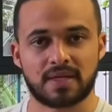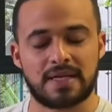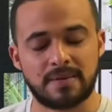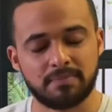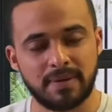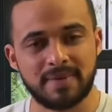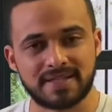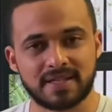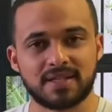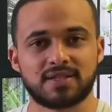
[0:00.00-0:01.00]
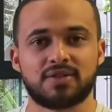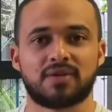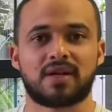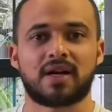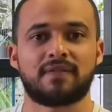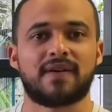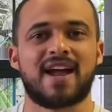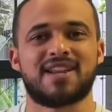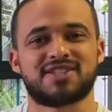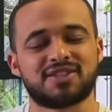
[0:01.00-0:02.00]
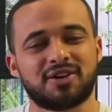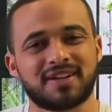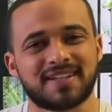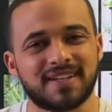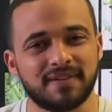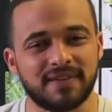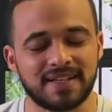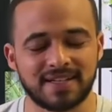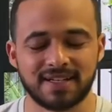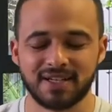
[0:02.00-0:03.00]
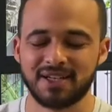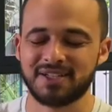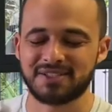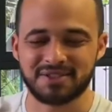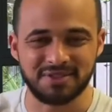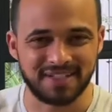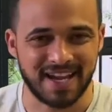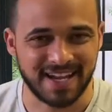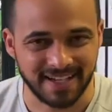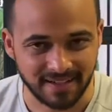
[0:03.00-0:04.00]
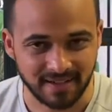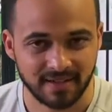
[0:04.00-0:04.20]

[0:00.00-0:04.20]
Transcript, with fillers: implement it into your life, and start giving today